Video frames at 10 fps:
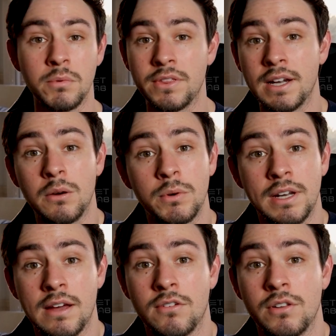But then I
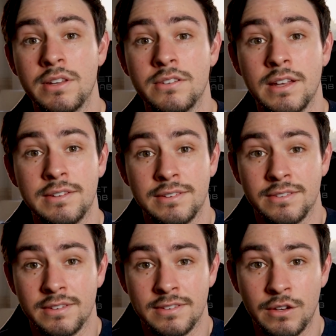wouldn't have all these
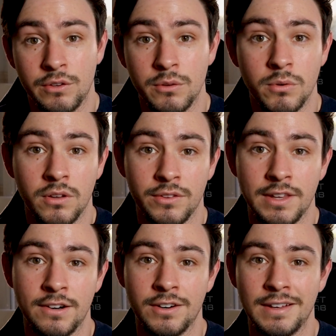lessons to tell you all on
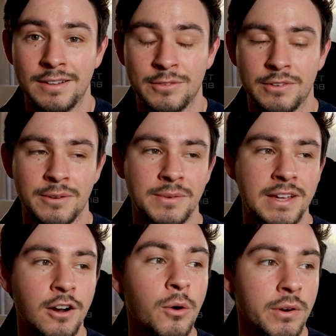the internet. So
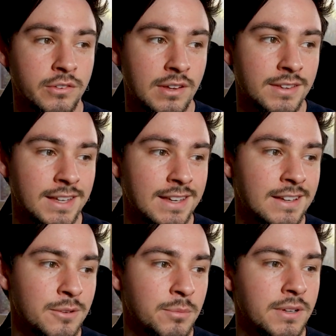it all works out in the
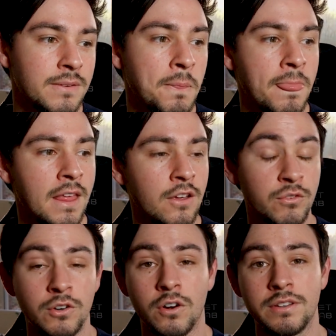end. But
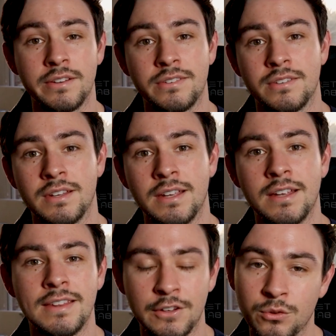regardless,
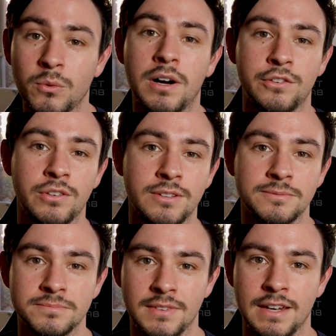thanks for
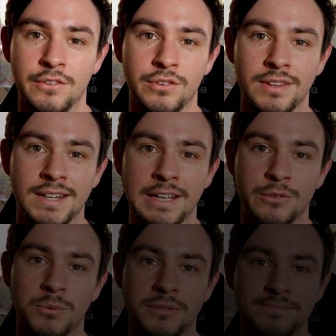watching and I'll see you in the
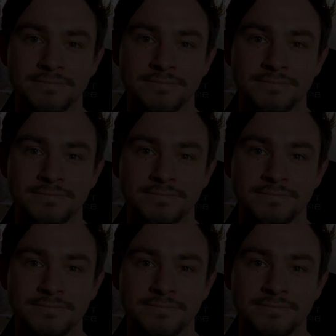next one.